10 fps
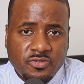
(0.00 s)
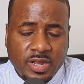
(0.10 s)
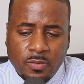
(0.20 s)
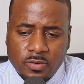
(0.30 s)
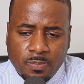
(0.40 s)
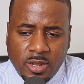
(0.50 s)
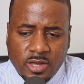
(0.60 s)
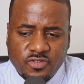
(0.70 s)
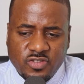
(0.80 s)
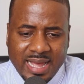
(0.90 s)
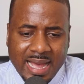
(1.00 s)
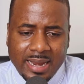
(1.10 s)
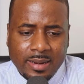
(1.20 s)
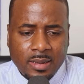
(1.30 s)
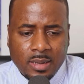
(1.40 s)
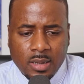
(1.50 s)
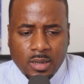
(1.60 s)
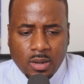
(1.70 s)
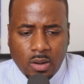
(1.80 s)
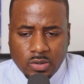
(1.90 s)
They were plus 10
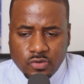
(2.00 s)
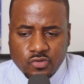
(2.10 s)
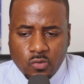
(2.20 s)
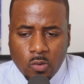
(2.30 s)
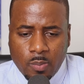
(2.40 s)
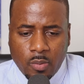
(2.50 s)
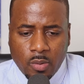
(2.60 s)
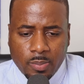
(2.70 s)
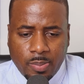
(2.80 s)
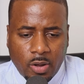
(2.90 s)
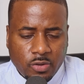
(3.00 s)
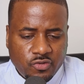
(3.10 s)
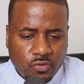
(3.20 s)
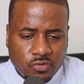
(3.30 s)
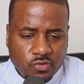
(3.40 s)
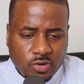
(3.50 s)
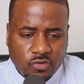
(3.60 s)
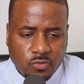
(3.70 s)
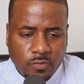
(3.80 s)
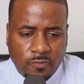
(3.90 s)
on the scoreboard. Paul George was only
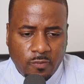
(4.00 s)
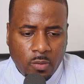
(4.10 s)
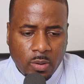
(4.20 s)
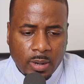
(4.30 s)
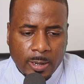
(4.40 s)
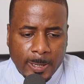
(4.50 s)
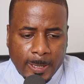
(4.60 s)
2 of 4.